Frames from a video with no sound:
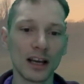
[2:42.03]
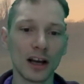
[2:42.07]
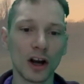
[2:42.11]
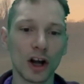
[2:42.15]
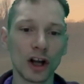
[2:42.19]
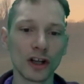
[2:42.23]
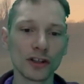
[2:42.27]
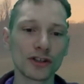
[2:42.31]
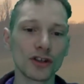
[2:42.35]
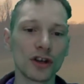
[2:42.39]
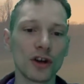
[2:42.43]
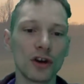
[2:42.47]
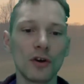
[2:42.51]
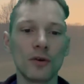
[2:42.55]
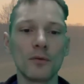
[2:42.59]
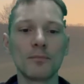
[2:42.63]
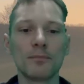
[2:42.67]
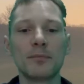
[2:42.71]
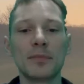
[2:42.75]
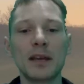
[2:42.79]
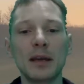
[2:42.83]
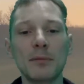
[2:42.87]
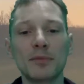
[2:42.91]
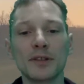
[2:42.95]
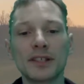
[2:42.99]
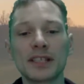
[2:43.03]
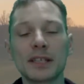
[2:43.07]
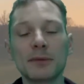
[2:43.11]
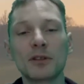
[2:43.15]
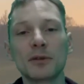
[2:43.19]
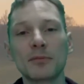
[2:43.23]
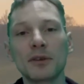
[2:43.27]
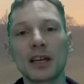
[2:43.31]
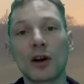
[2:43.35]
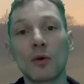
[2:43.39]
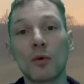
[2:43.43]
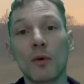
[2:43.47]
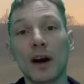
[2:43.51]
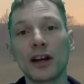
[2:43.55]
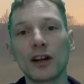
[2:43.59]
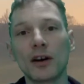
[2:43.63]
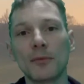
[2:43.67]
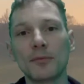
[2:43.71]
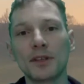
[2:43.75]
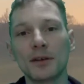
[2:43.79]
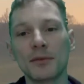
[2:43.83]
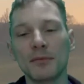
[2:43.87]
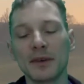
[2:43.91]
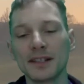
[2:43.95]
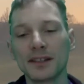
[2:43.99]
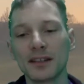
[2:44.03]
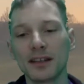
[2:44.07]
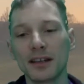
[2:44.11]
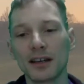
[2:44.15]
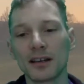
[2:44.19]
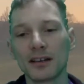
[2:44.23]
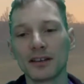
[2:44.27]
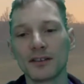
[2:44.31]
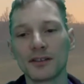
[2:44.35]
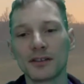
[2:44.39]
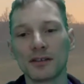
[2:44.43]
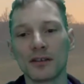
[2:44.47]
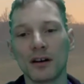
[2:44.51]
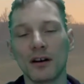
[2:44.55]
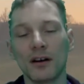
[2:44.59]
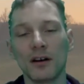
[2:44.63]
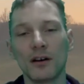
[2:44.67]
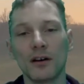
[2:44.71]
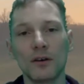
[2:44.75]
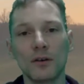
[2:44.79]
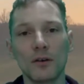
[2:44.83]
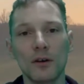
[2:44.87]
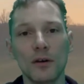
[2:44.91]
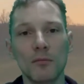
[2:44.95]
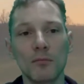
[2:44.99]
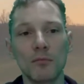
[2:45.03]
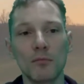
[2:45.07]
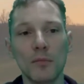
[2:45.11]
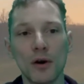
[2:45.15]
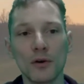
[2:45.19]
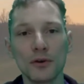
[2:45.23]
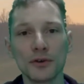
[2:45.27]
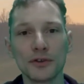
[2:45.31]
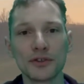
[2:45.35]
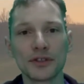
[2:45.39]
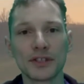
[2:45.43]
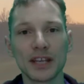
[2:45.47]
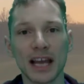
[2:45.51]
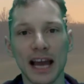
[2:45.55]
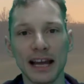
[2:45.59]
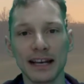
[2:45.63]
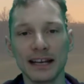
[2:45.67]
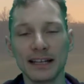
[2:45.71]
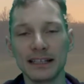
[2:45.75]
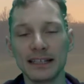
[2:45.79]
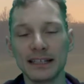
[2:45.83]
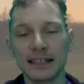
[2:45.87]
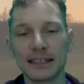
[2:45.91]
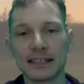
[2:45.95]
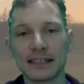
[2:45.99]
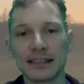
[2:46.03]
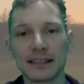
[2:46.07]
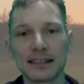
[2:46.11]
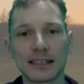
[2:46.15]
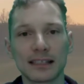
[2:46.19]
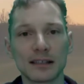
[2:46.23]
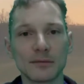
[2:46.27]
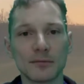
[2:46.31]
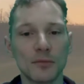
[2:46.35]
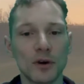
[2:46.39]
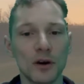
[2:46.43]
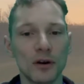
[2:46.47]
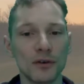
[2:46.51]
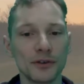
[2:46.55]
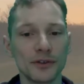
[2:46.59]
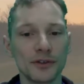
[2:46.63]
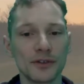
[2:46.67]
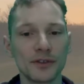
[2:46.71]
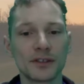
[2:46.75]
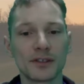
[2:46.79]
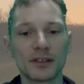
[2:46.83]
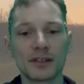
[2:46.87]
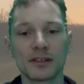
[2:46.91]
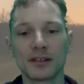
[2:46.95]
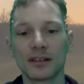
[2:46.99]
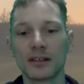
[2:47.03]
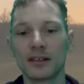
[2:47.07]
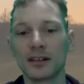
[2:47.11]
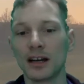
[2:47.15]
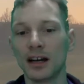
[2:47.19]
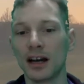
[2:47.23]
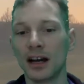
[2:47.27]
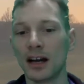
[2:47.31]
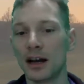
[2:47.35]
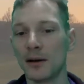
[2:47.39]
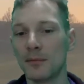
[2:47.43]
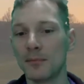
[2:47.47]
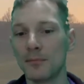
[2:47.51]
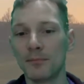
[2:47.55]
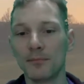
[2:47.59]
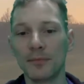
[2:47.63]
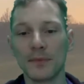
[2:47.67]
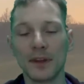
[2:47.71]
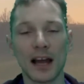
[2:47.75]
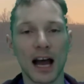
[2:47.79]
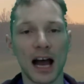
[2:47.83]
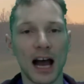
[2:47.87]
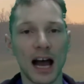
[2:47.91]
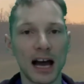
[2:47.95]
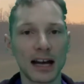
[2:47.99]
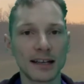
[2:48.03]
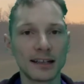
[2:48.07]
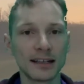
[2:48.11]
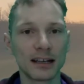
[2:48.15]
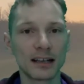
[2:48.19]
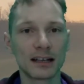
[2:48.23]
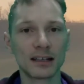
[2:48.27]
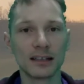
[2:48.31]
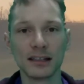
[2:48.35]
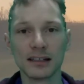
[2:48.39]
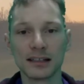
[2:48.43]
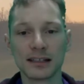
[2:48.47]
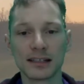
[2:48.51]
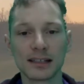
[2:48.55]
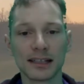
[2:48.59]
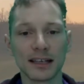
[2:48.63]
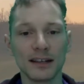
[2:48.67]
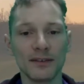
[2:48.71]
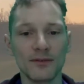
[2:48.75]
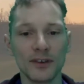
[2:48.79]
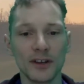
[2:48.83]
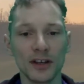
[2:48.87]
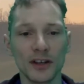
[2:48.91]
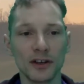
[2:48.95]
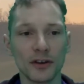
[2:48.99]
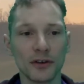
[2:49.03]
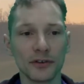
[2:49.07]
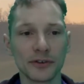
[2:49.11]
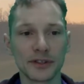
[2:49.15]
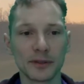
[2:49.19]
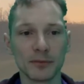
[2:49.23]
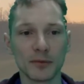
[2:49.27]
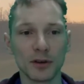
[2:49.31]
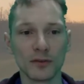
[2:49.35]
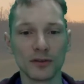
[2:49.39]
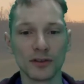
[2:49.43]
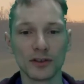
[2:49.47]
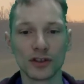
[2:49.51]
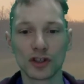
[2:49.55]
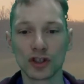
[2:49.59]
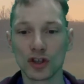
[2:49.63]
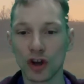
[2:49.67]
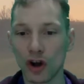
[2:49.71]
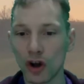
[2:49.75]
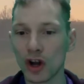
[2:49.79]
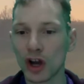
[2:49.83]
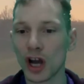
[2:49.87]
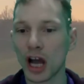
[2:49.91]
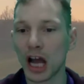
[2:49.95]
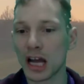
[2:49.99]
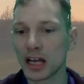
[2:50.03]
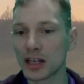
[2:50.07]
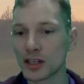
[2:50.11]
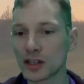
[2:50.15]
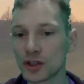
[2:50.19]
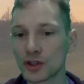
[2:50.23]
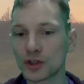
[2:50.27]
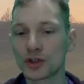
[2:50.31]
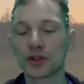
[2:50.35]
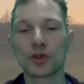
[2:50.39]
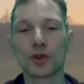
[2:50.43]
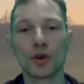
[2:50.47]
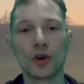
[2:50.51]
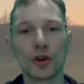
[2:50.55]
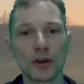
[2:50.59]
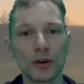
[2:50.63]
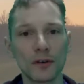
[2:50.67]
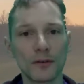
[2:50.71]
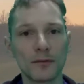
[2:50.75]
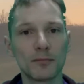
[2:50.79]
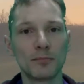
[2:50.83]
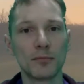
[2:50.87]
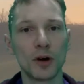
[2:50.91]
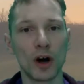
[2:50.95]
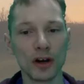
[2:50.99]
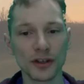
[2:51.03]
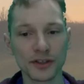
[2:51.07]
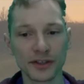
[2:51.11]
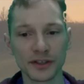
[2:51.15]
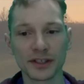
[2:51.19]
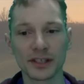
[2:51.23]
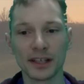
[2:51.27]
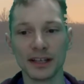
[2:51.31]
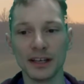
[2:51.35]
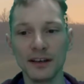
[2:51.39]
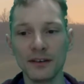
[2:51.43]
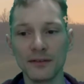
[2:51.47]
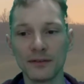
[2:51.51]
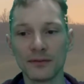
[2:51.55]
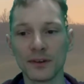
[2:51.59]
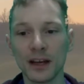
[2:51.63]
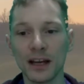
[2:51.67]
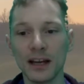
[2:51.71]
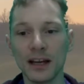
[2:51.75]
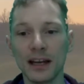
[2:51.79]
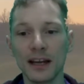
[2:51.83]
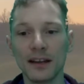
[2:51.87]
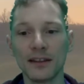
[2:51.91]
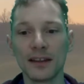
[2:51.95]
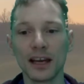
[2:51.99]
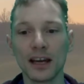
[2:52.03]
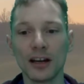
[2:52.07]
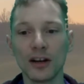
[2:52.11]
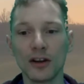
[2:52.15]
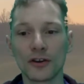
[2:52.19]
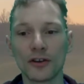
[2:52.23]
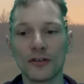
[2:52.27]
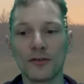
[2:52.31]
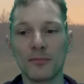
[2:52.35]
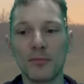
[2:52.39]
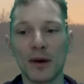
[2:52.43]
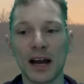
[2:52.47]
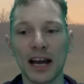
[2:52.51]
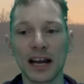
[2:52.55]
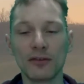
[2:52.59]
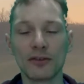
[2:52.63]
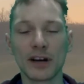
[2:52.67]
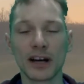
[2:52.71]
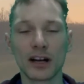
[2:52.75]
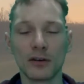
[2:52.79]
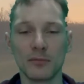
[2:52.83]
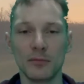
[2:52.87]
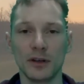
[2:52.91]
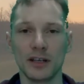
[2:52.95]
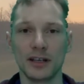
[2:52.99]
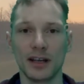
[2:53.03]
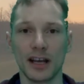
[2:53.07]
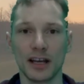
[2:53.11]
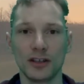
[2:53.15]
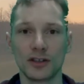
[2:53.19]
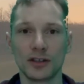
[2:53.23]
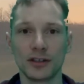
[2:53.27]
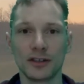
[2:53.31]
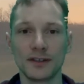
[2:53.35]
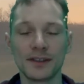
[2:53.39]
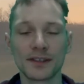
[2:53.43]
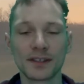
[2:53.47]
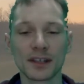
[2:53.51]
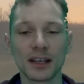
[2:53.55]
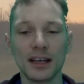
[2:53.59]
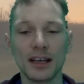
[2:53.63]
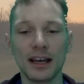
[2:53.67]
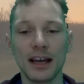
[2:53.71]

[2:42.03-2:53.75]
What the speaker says: Also, people seem to be quite optimistic, so most analysts, most articles and videos about the stock are sort of positive. There are a lot of buy recommendations,